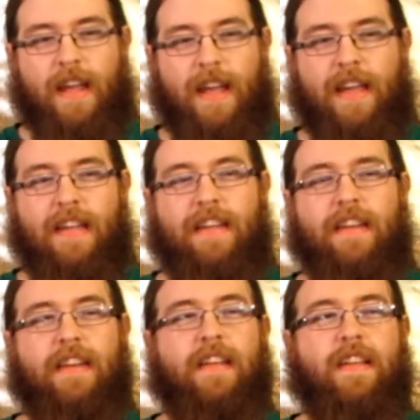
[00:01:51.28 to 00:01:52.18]

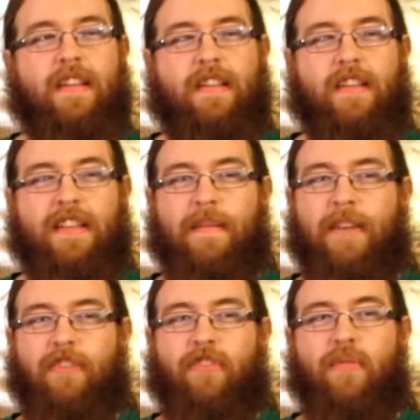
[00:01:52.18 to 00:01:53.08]
And you get the
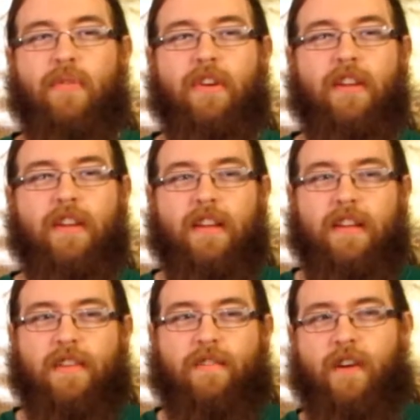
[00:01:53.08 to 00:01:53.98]
Master Sword,
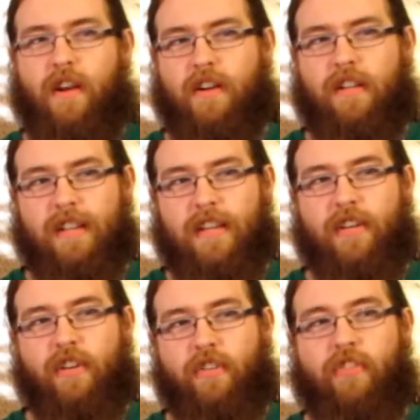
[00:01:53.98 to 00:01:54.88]
fog
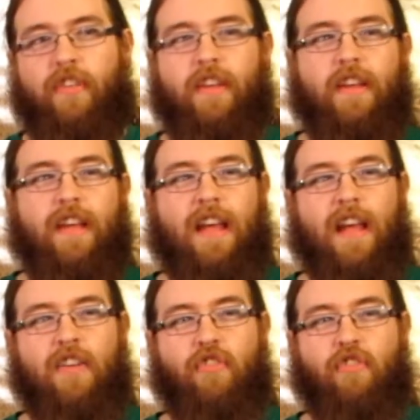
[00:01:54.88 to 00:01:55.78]
clears,
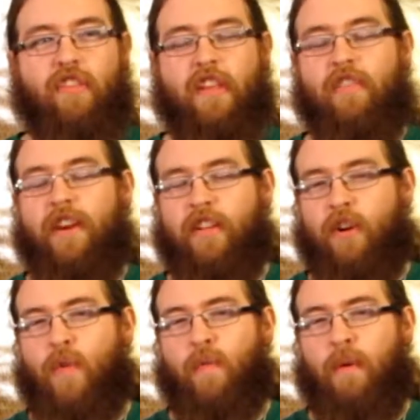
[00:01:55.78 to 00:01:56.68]
and you just get your regular
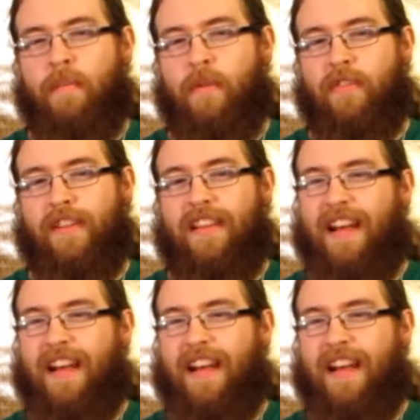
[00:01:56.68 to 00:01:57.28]
overall music.